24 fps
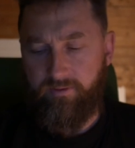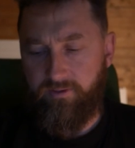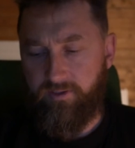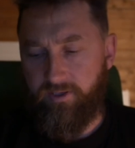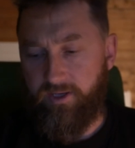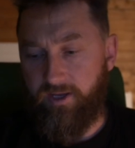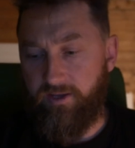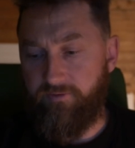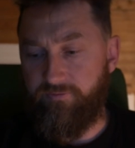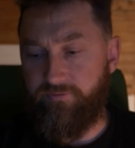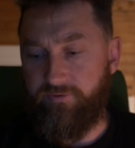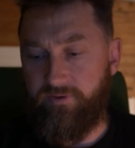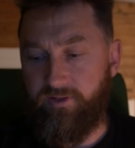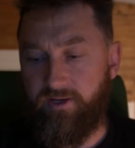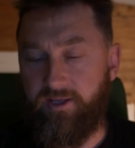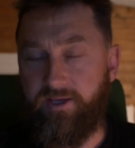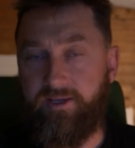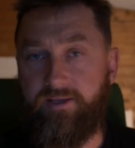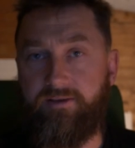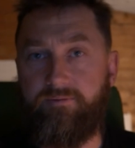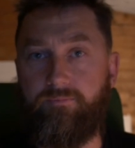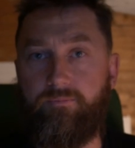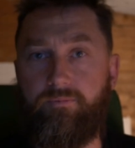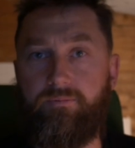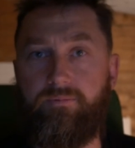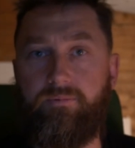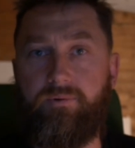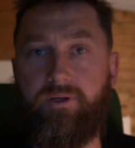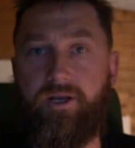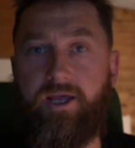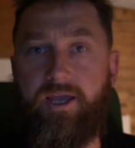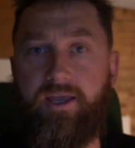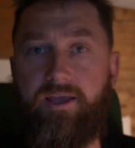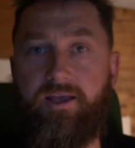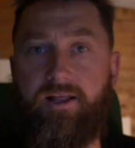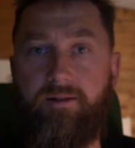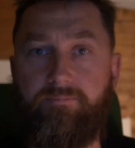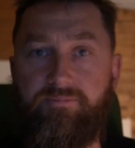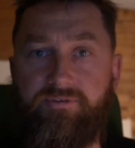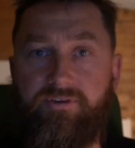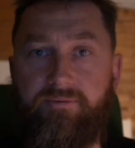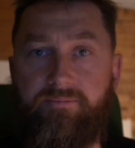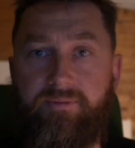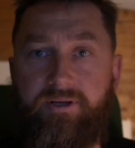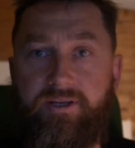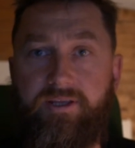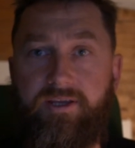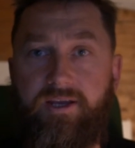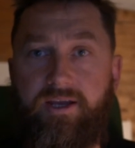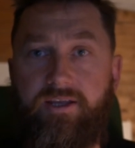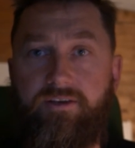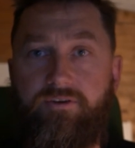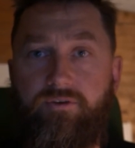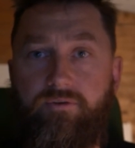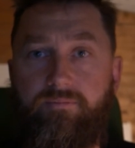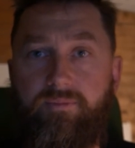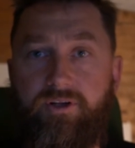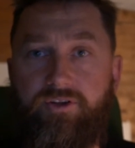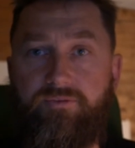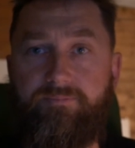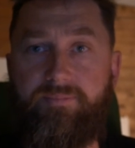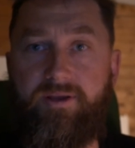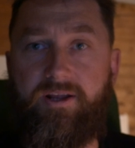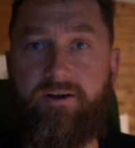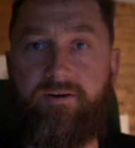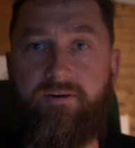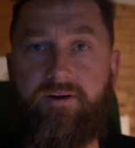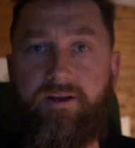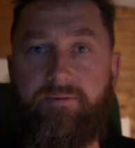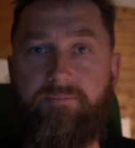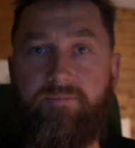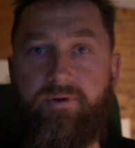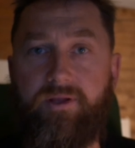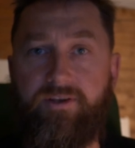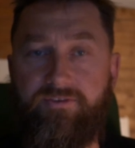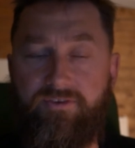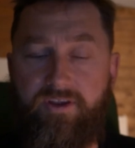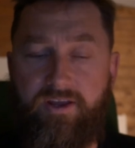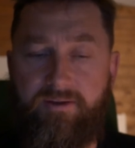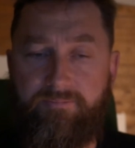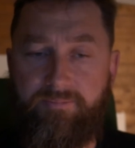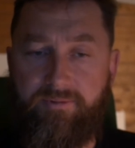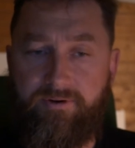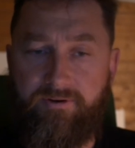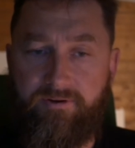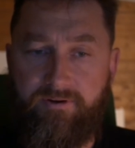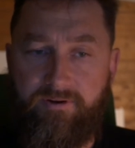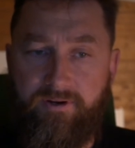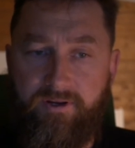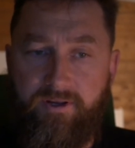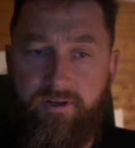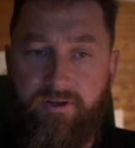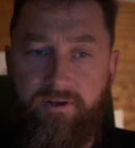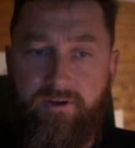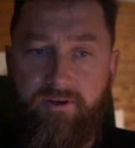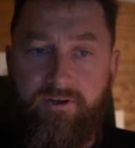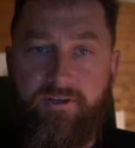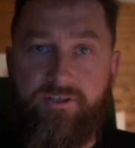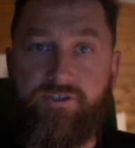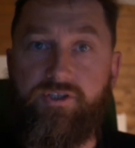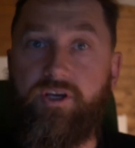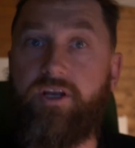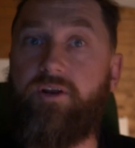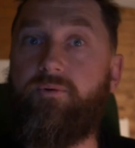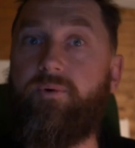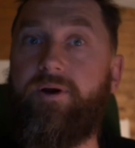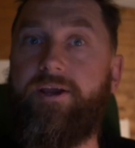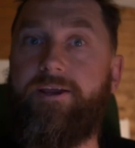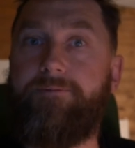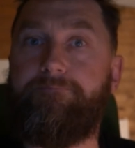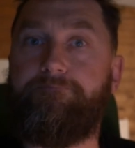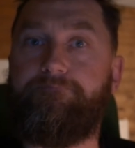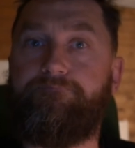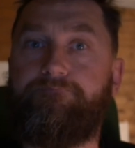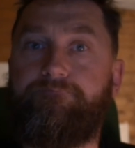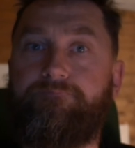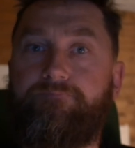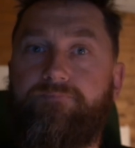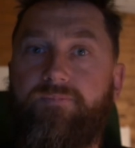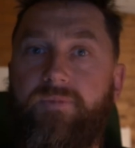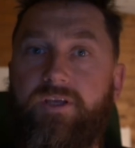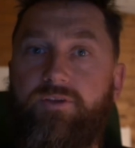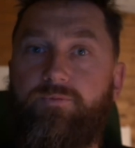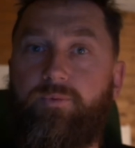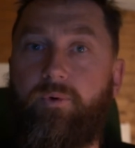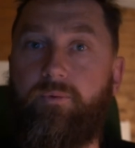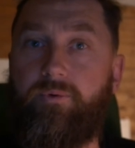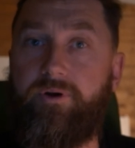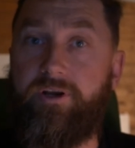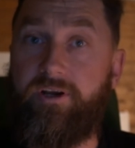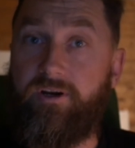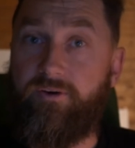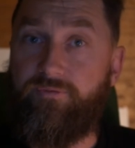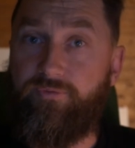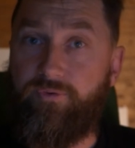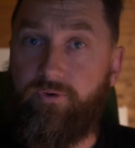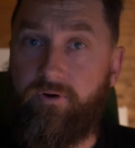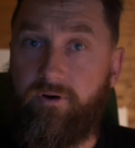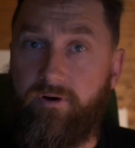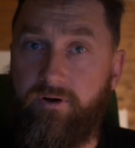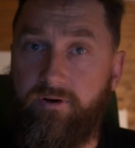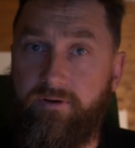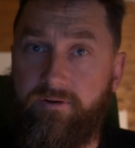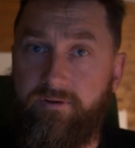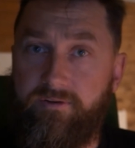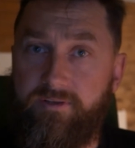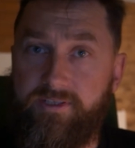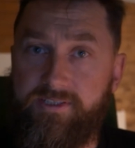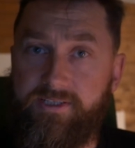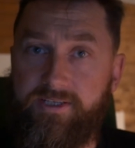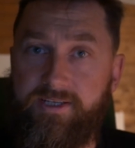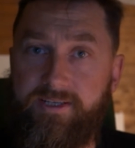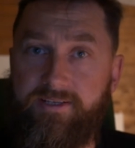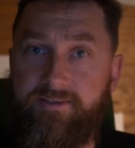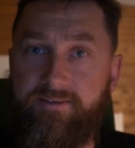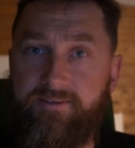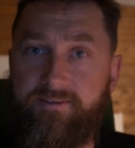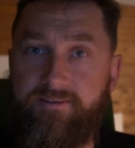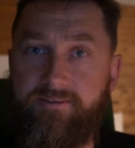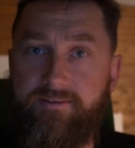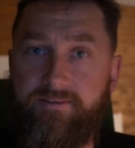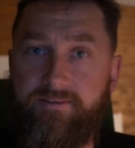I feel like when I help somebody, I do much better. I'm much happier. So anyway, that's what we're here for, isn't it?